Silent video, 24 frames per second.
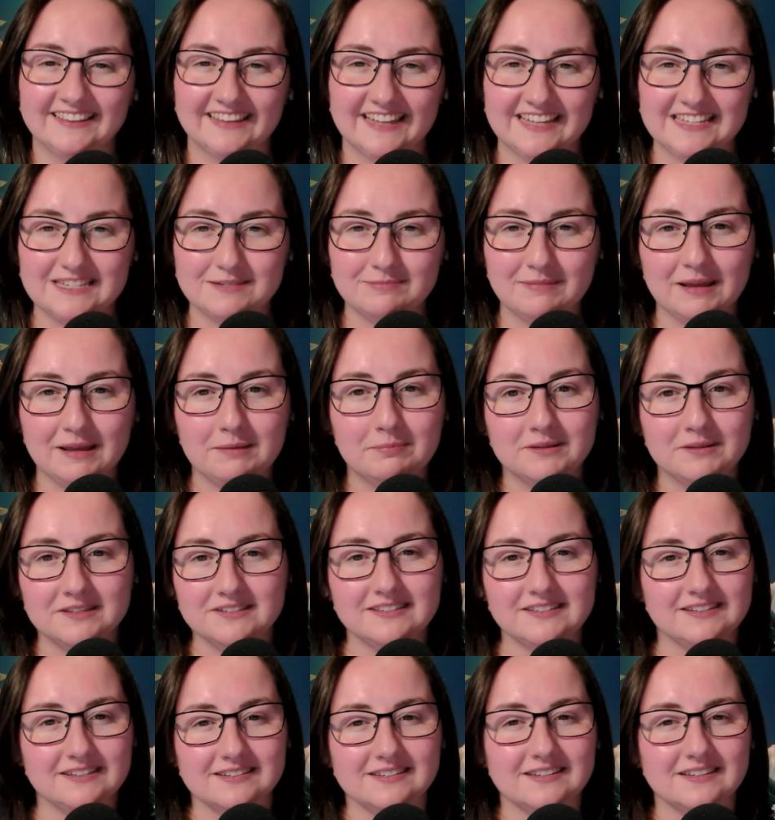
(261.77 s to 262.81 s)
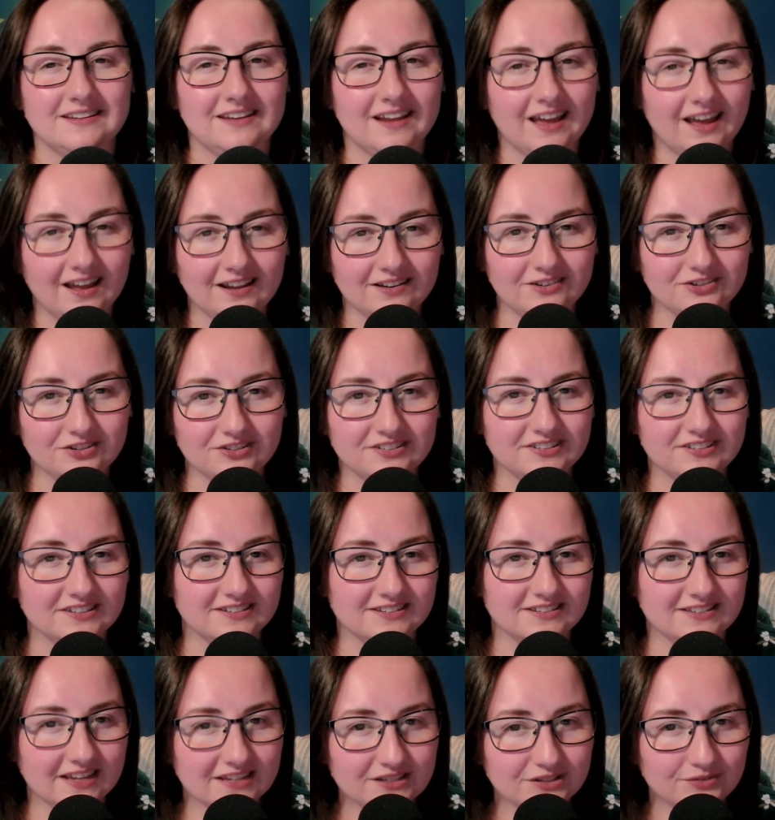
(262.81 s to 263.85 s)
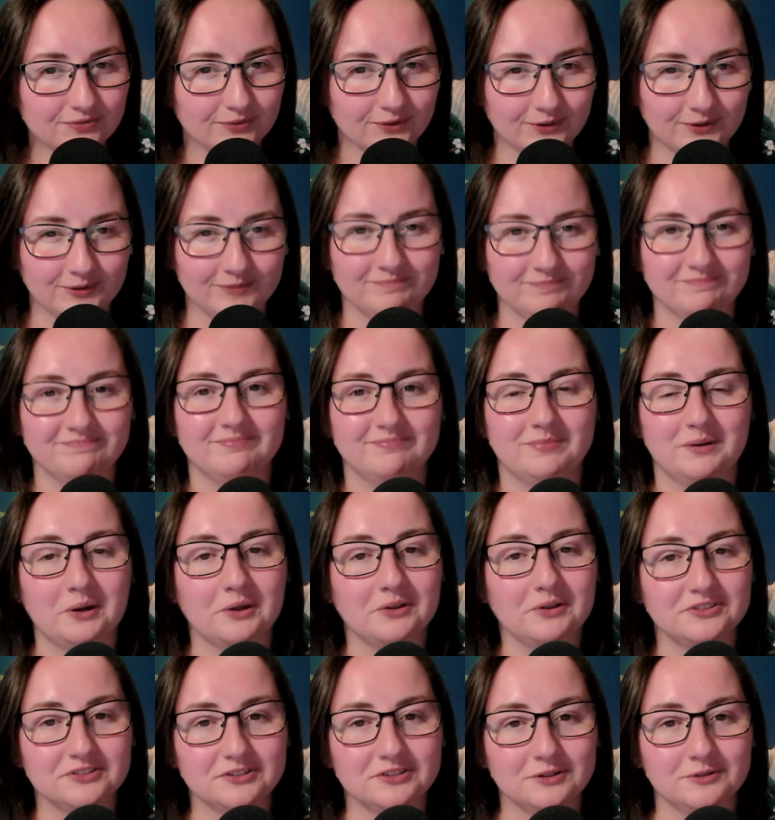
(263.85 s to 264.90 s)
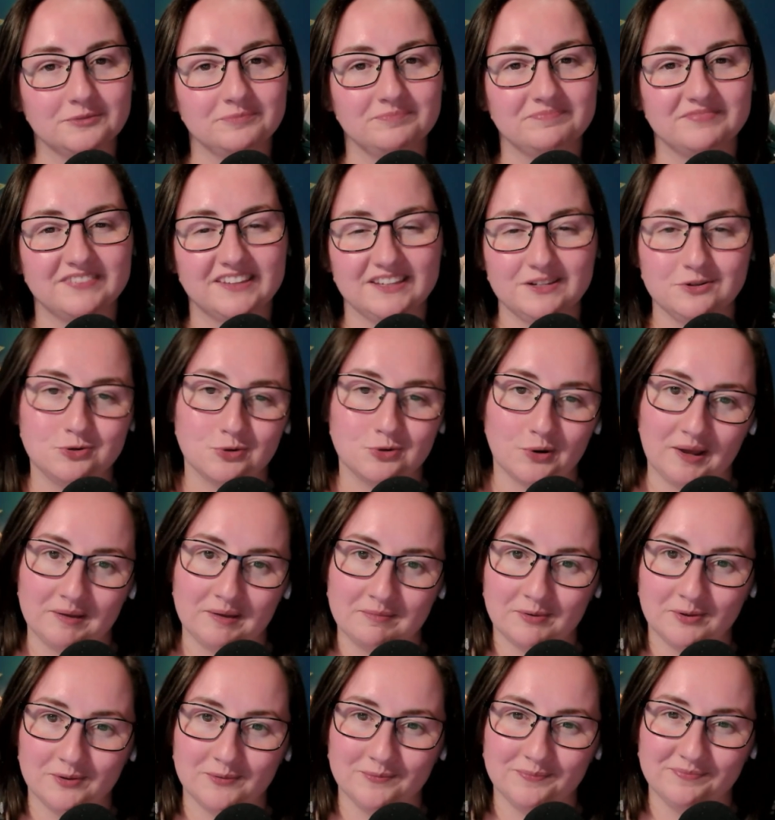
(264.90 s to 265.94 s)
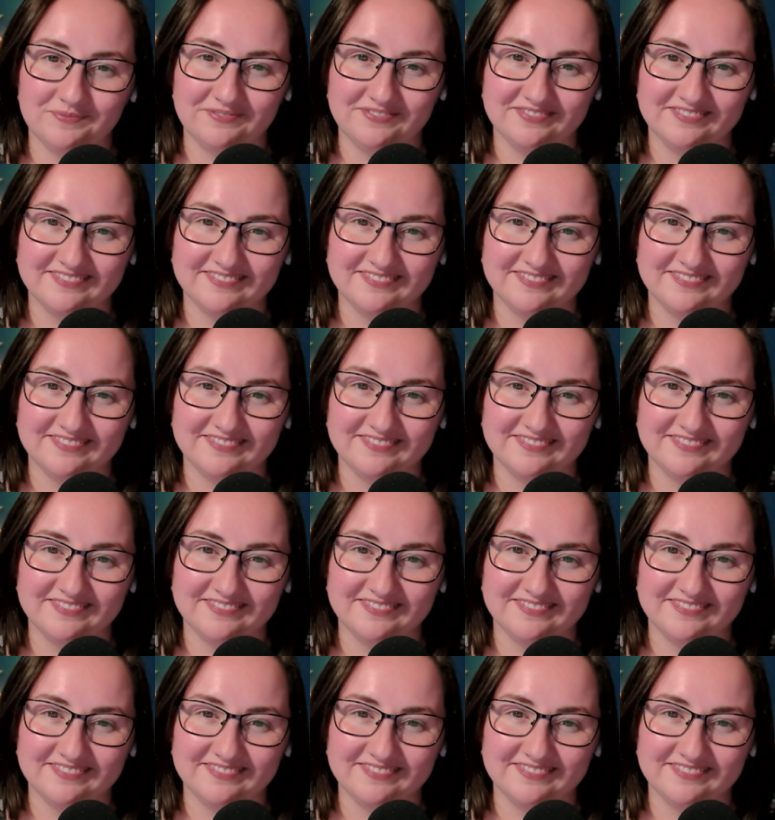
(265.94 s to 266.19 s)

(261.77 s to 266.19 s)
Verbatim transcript: Let's make business not just successful, but also enjoyable.